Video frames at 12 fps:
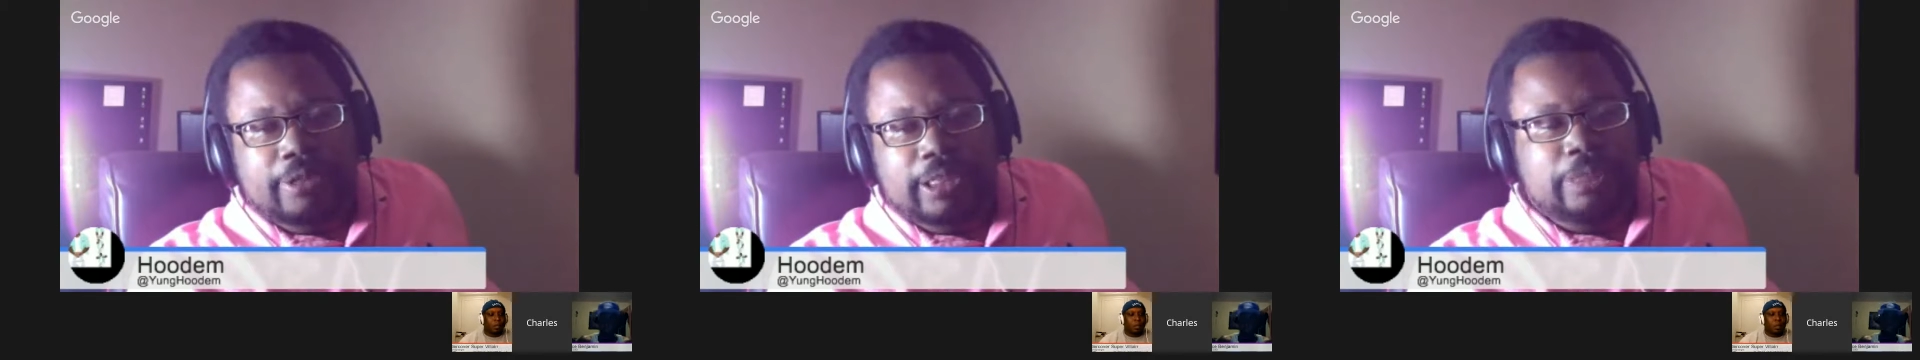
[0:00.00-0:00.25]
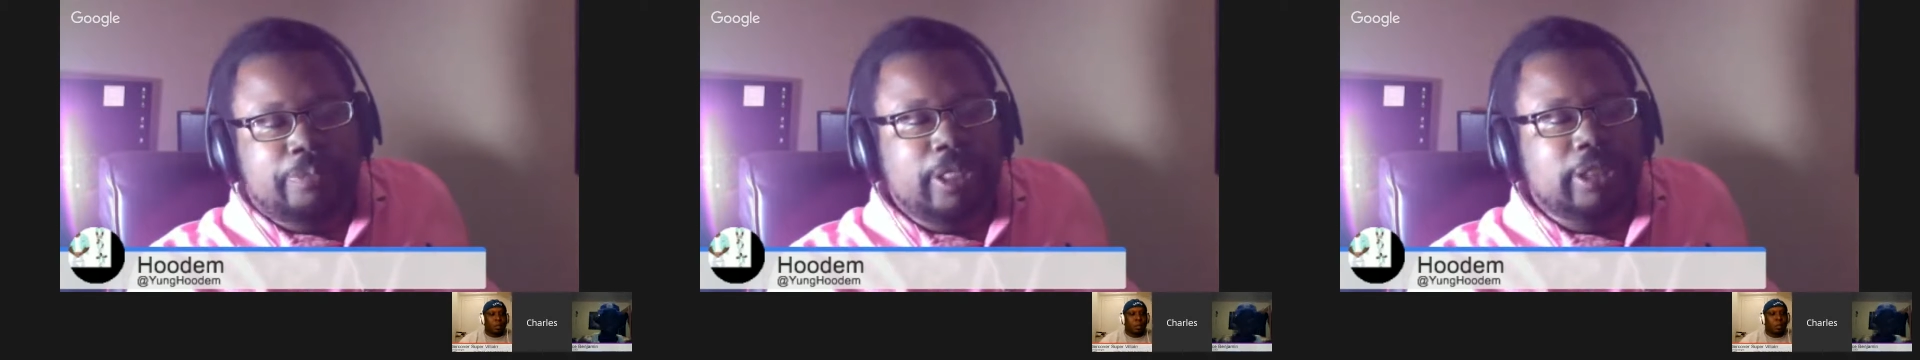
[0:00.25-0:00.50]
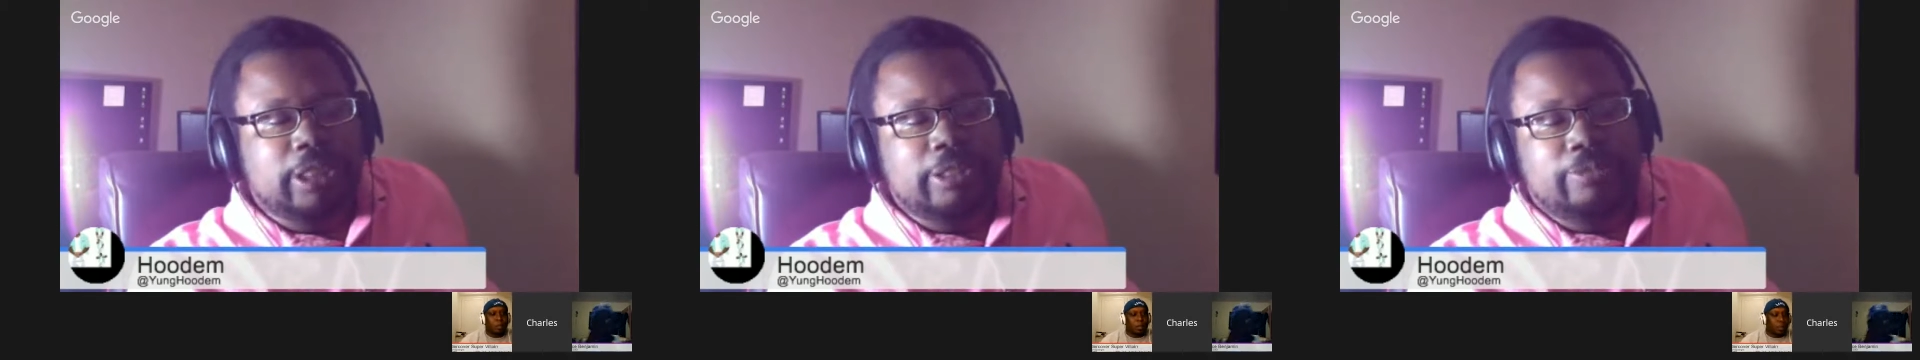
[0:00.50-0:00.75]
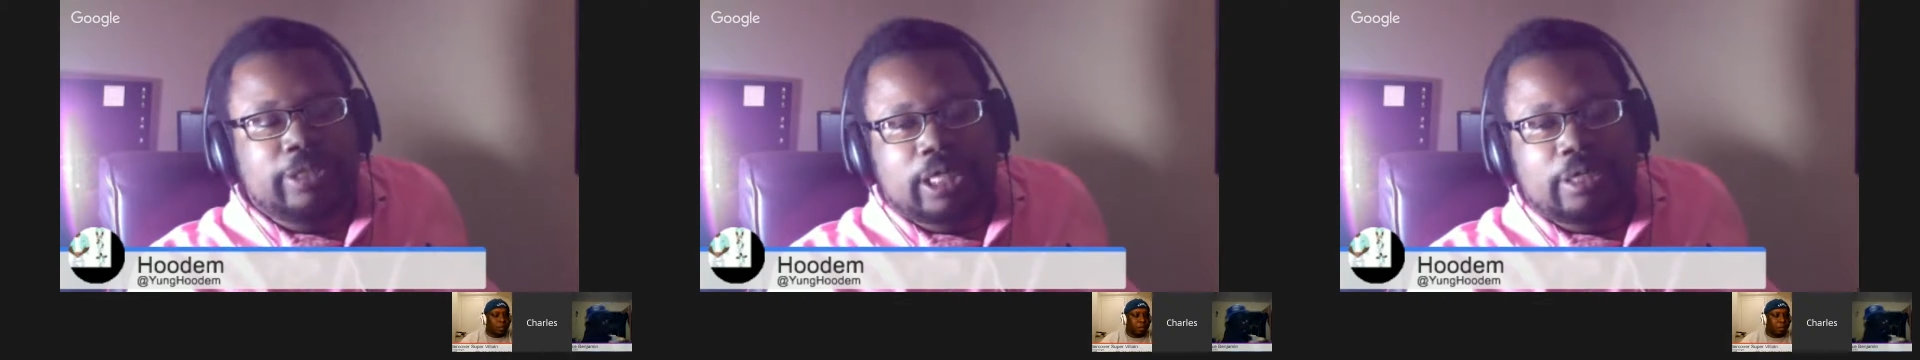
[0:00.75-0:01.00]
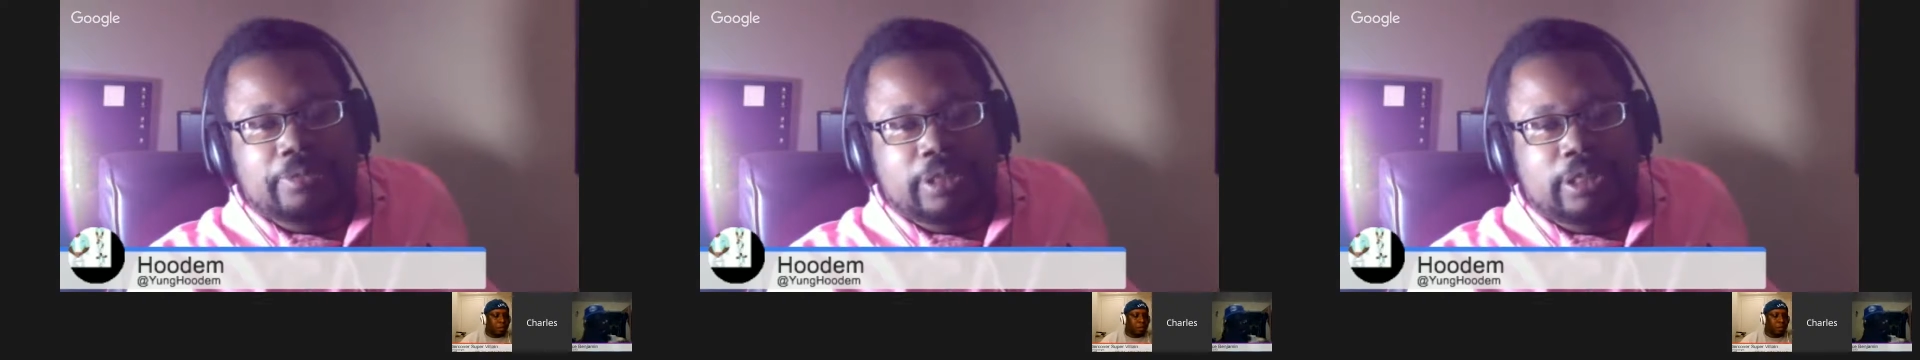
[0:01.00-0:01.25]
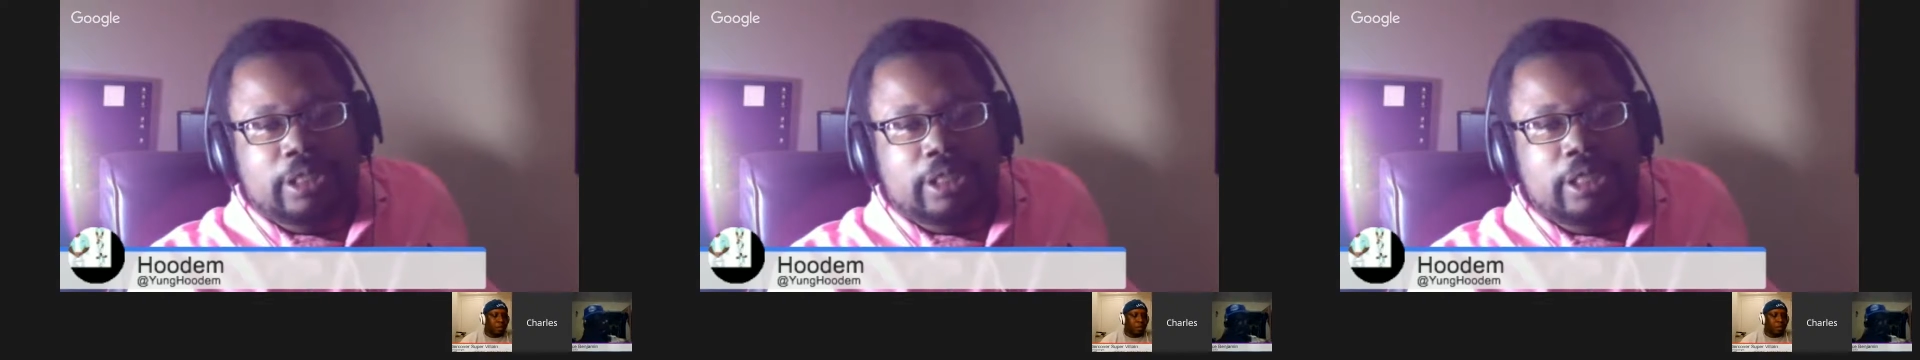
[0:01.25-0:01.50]
especially when it comes
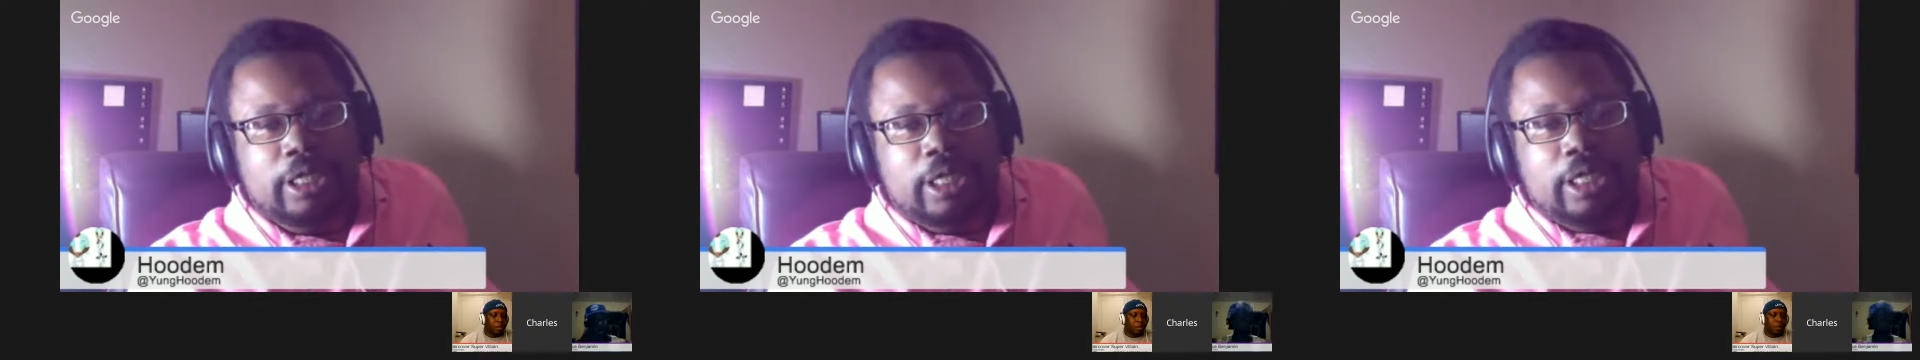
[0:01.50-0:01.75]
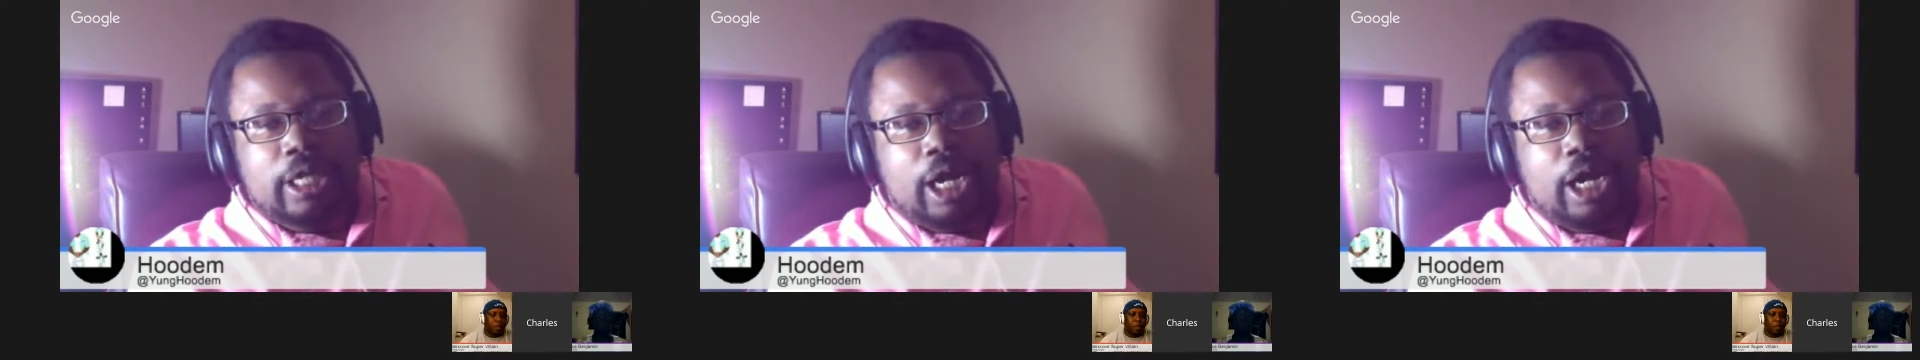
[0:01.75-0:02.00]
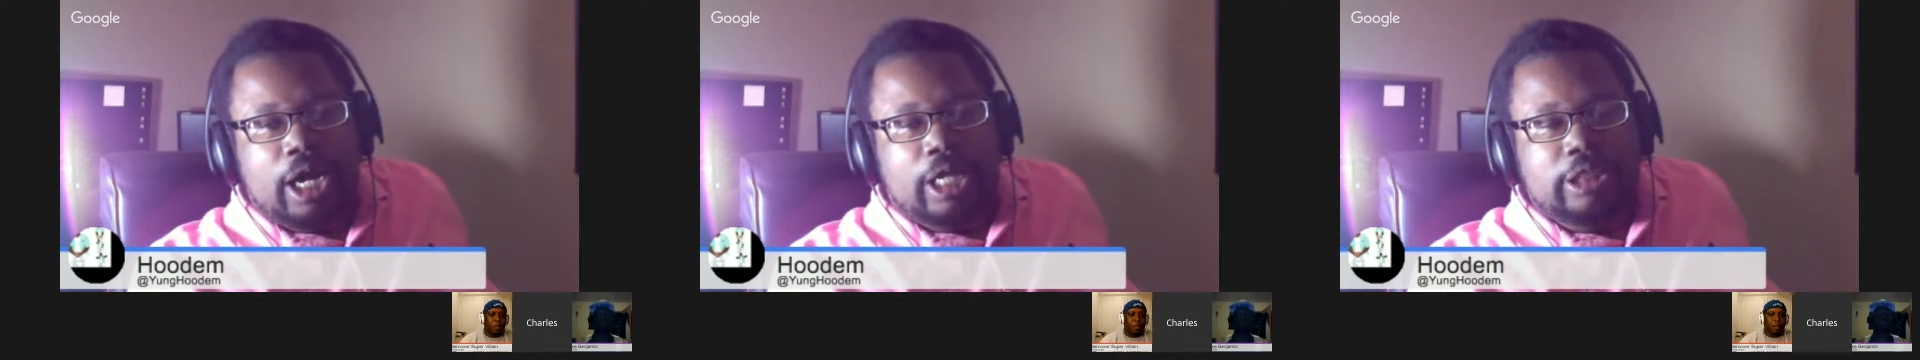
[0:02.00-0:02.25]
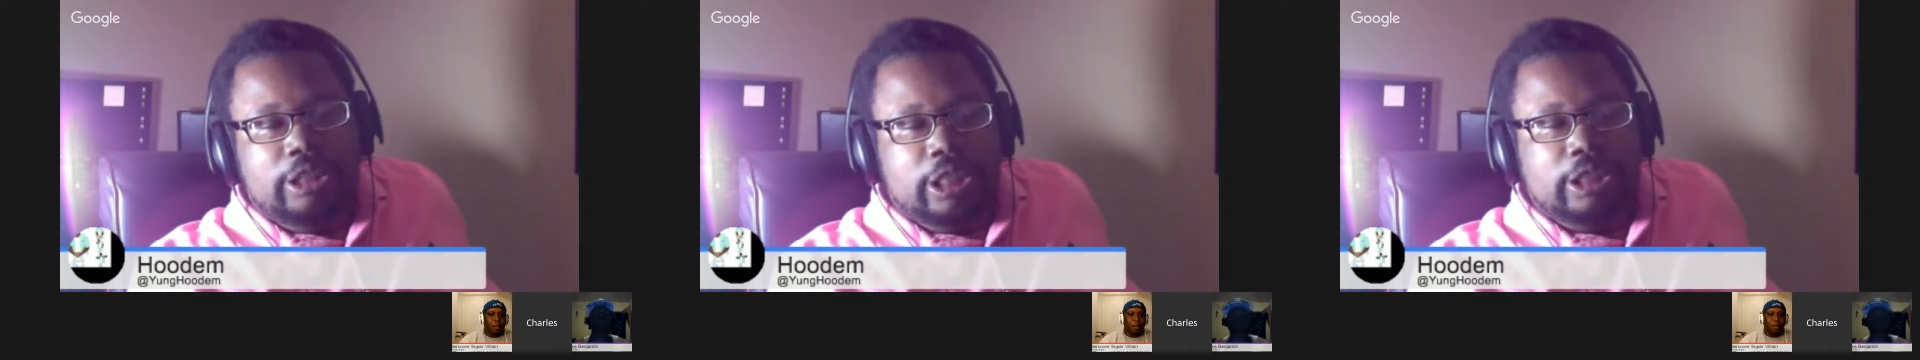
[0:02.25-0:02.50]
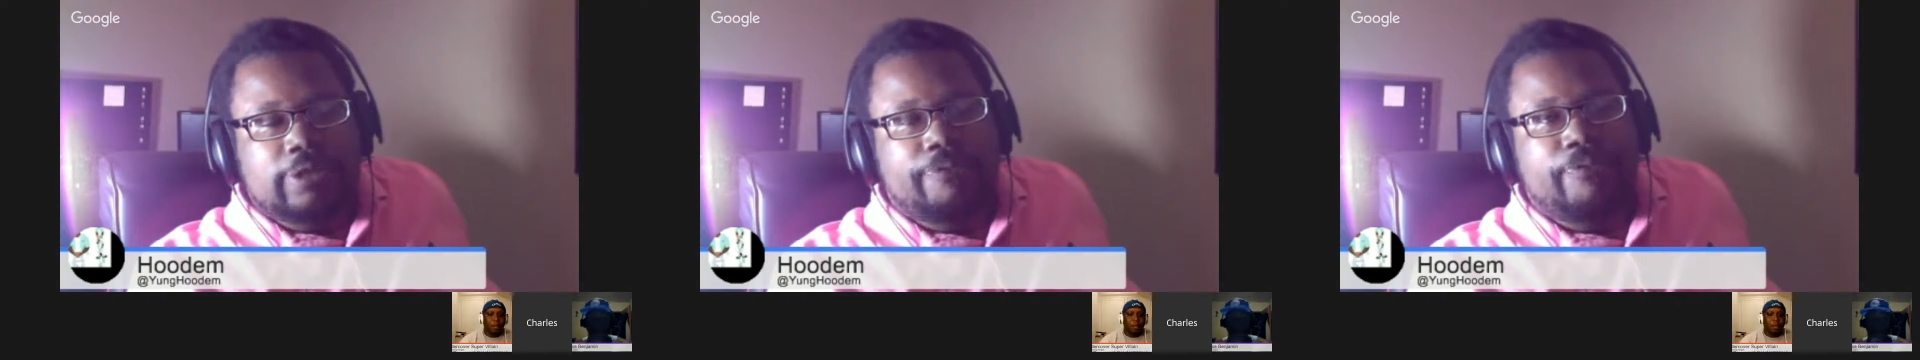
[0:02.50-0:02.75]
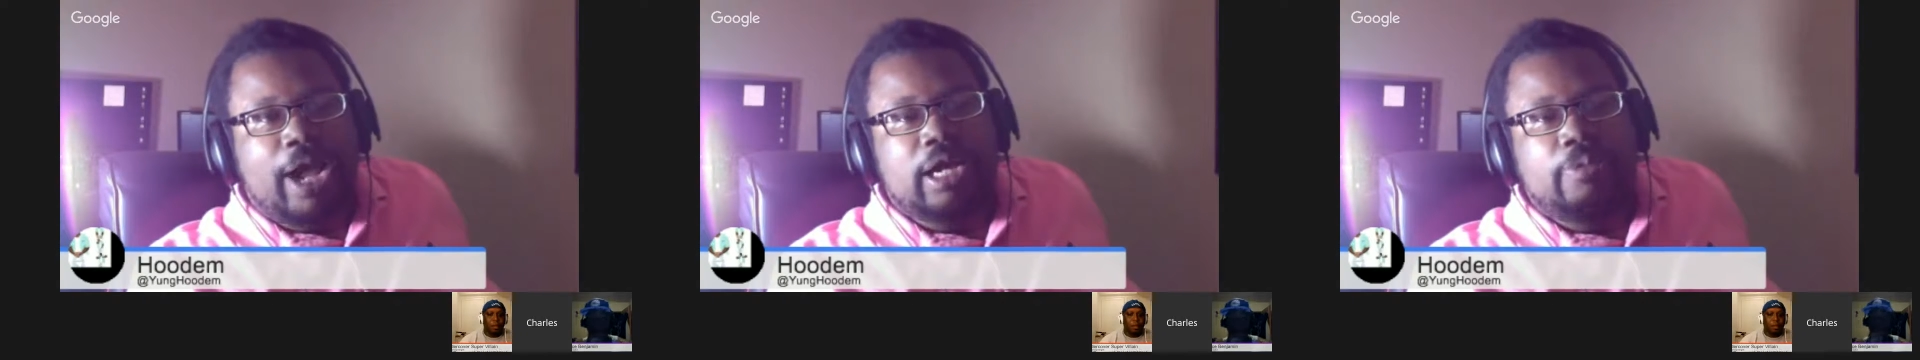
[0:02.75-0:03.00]
to
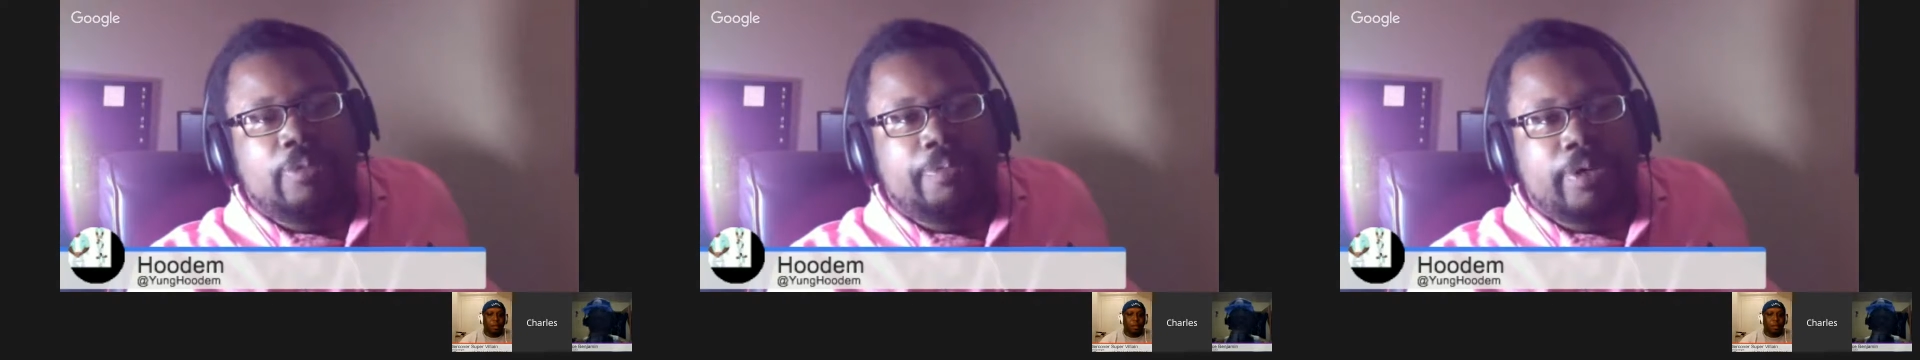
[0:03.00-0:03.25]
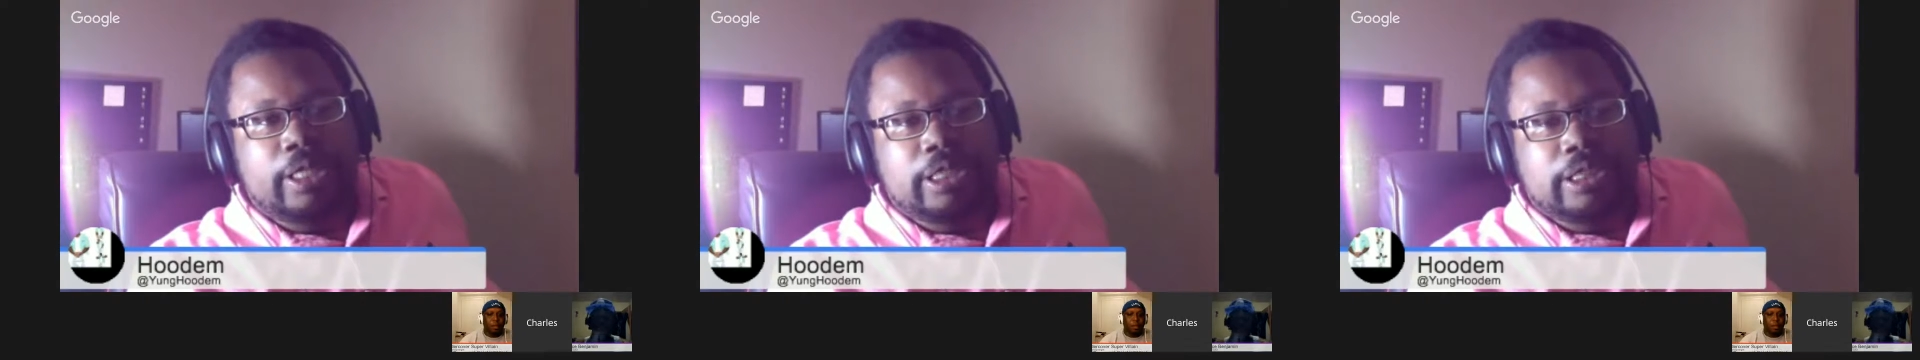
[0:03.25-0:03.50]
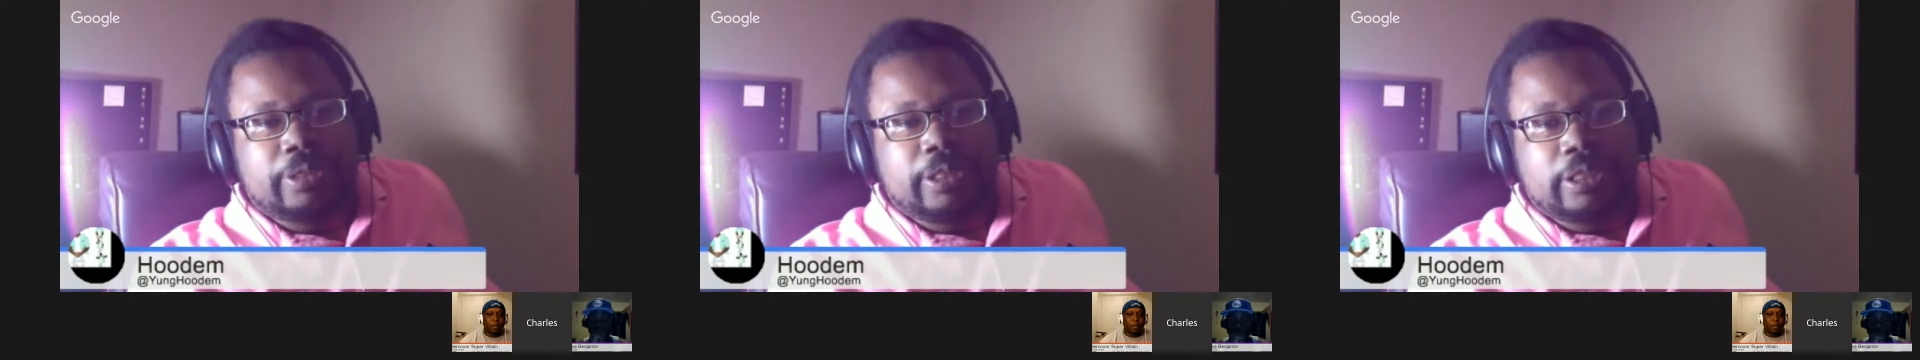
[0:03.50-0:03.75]
justifiable punishment.